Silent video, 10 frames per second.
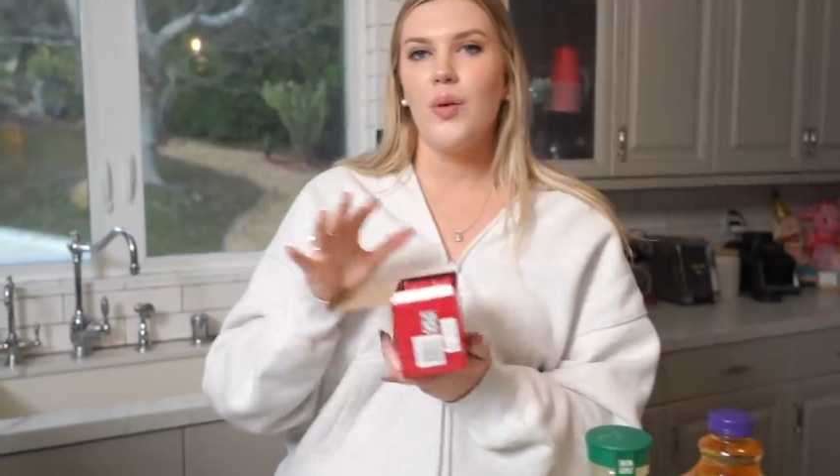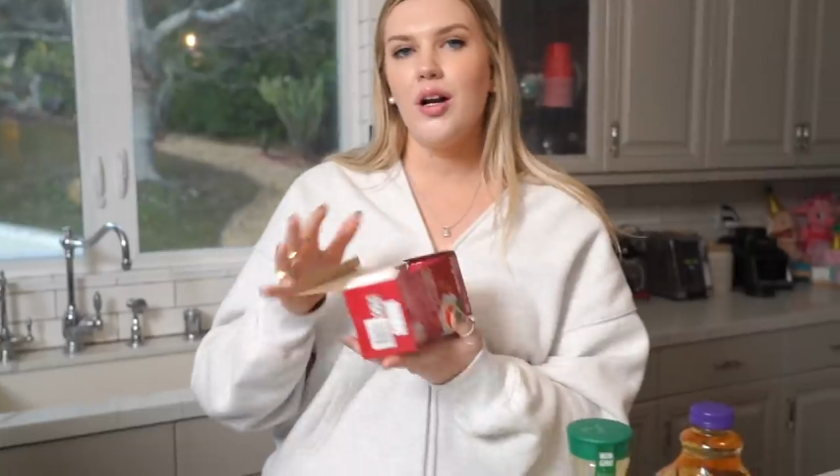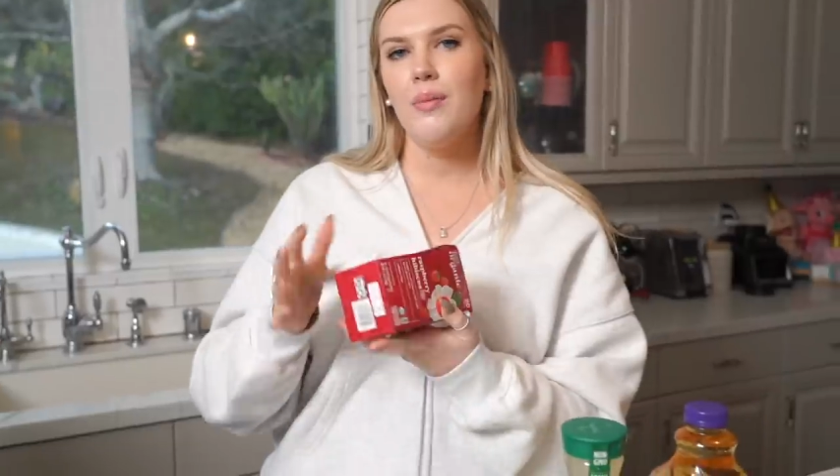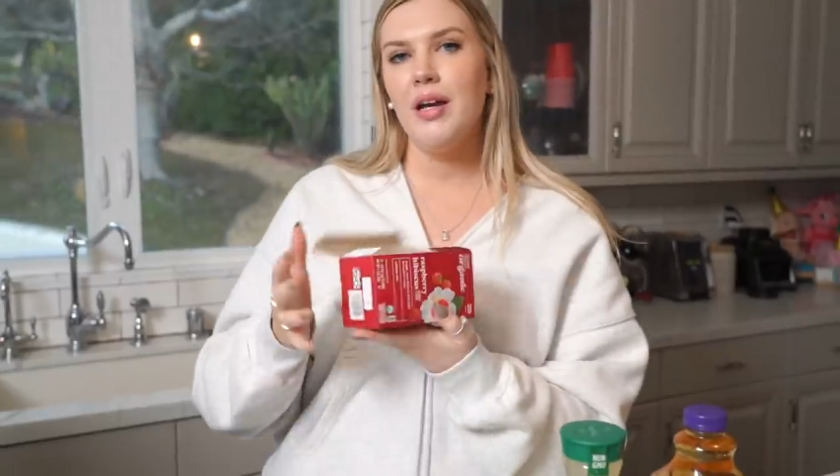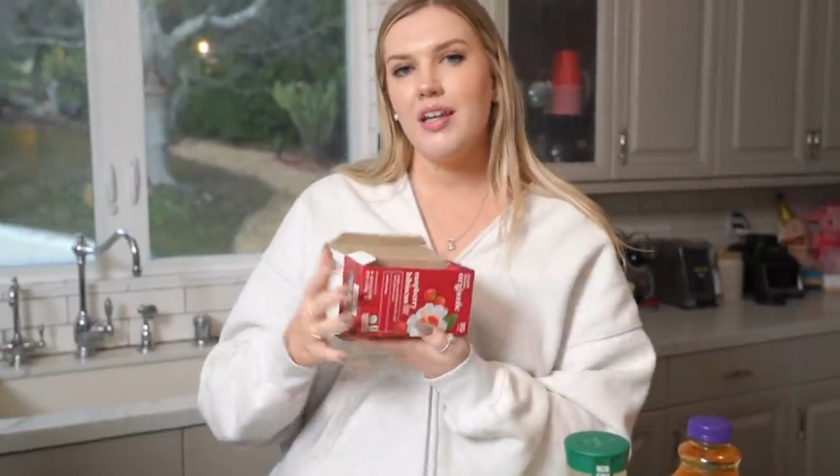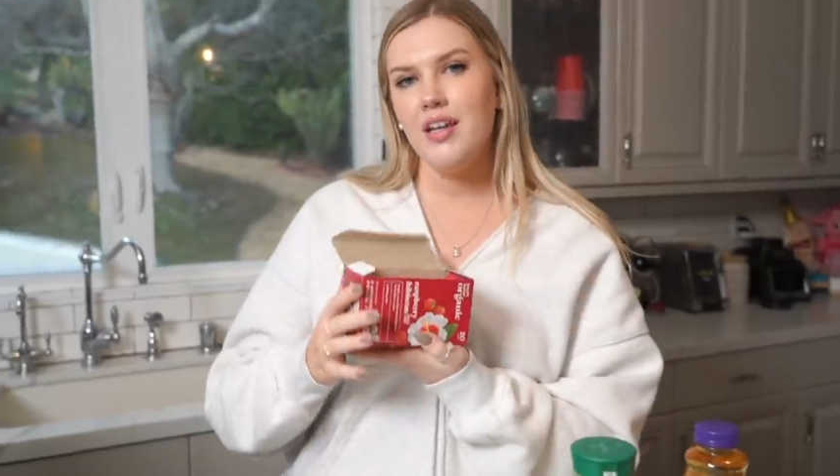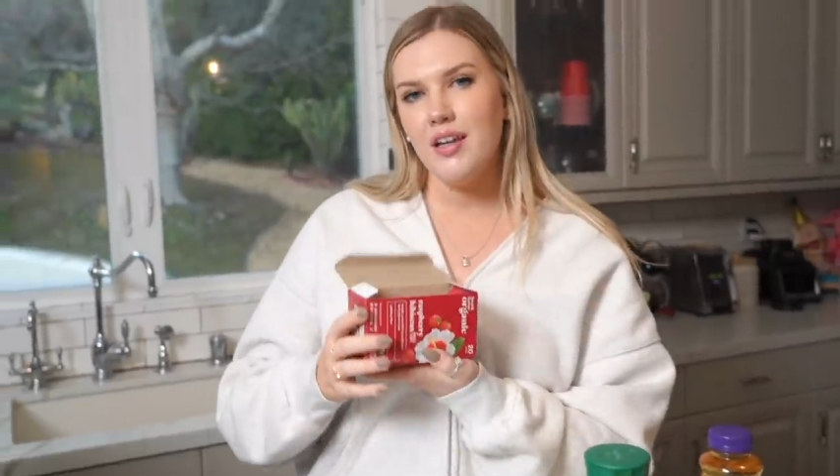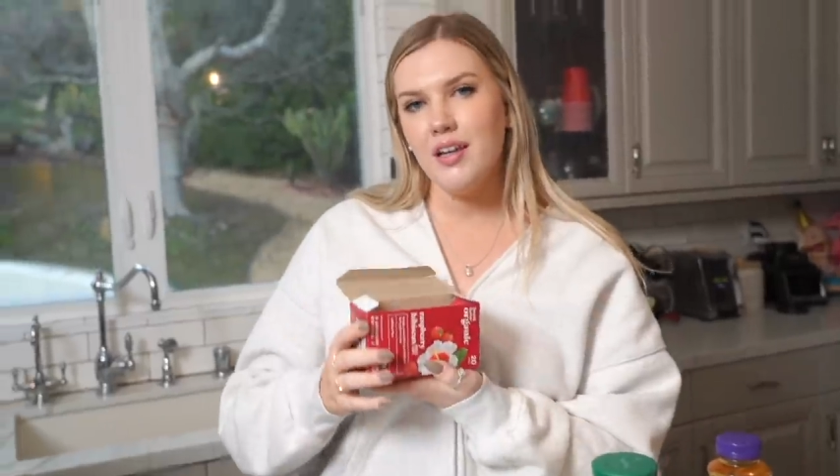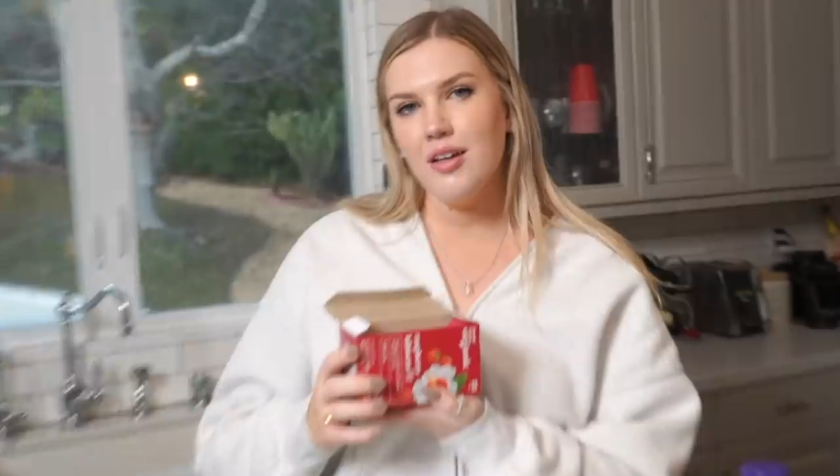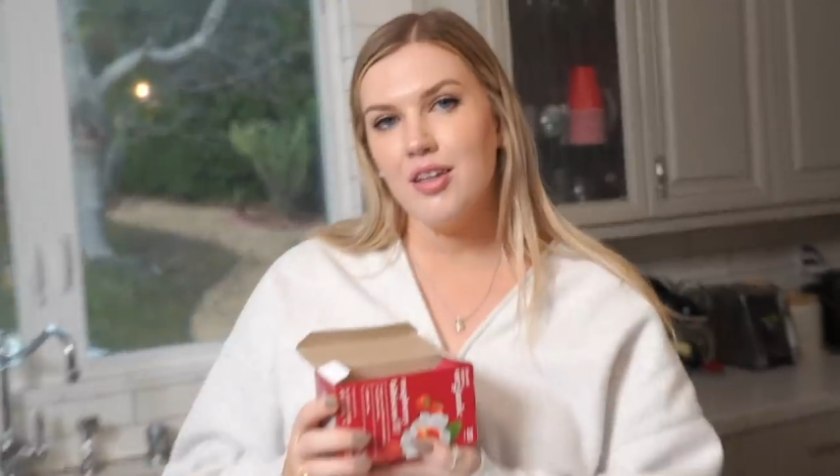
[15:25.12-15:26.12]
We are
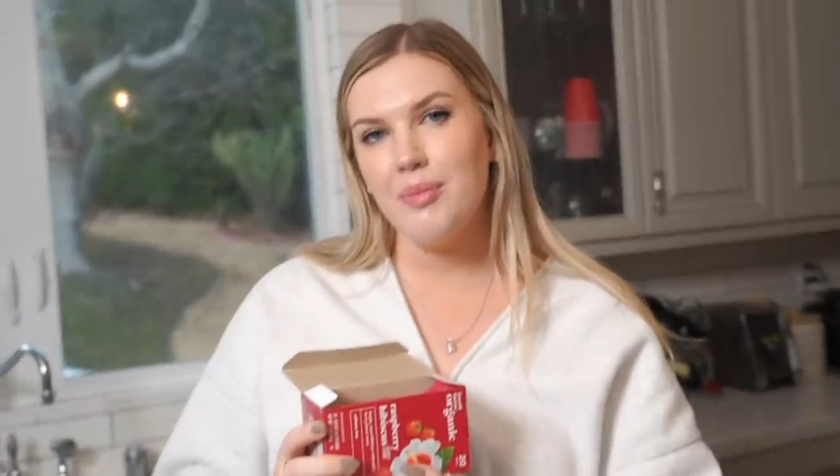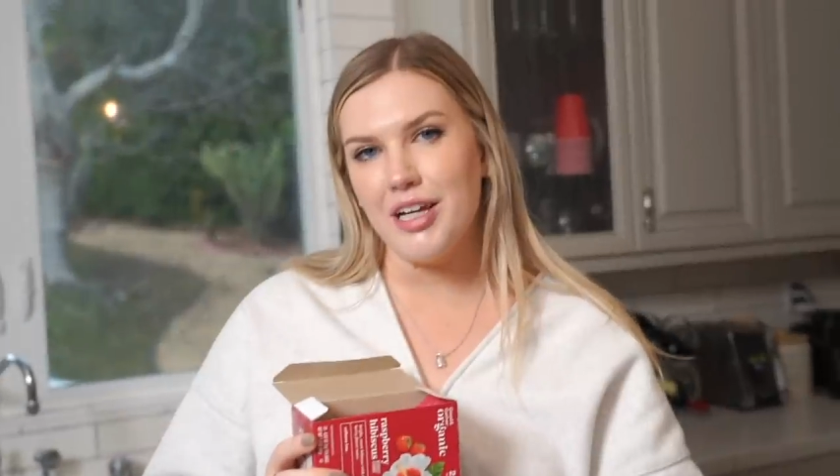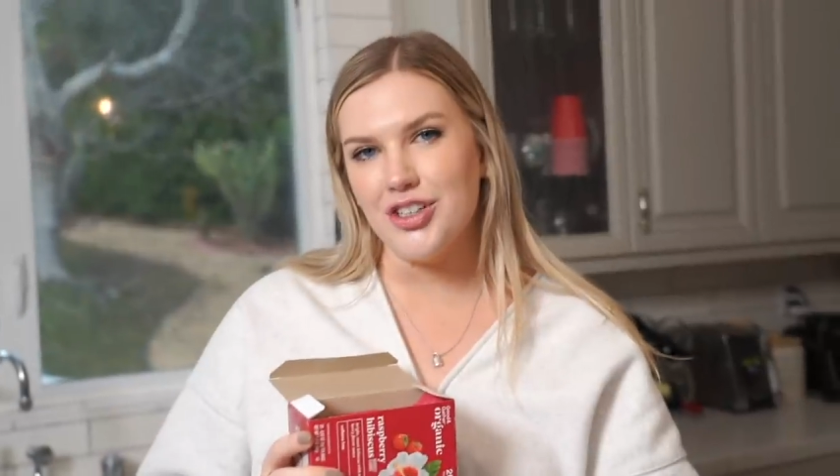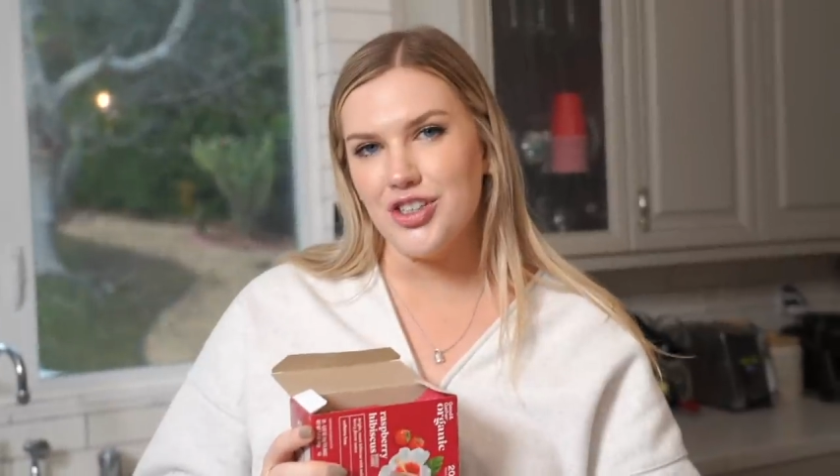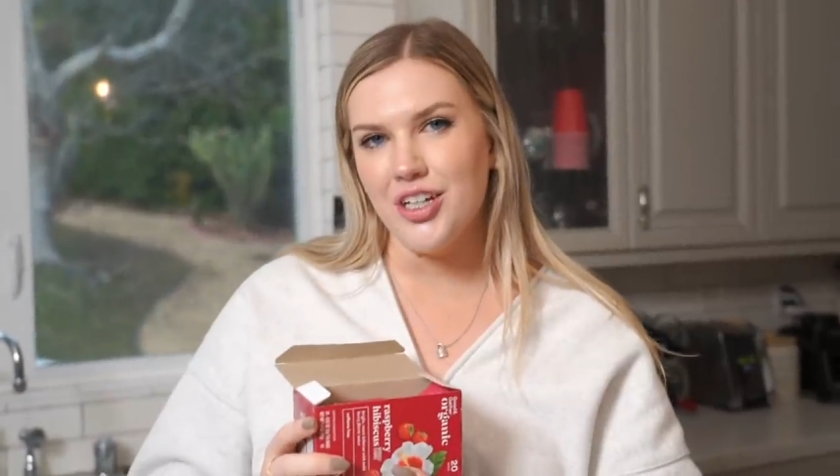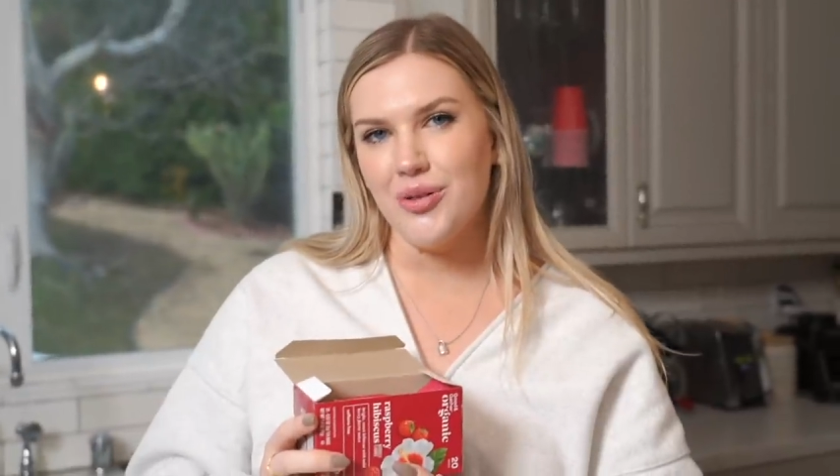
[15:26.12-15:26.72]
making the pink drink,